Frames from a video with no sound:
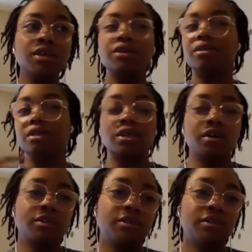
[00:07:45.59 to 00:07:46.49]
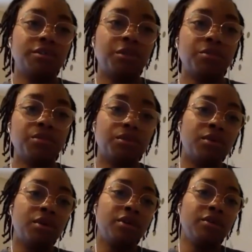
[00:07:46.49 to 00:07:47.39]
you can talk to those
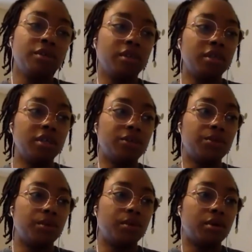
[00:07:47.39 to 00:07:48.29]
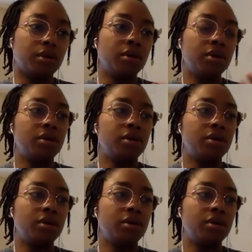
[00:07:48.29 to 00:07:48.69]
people, you can get your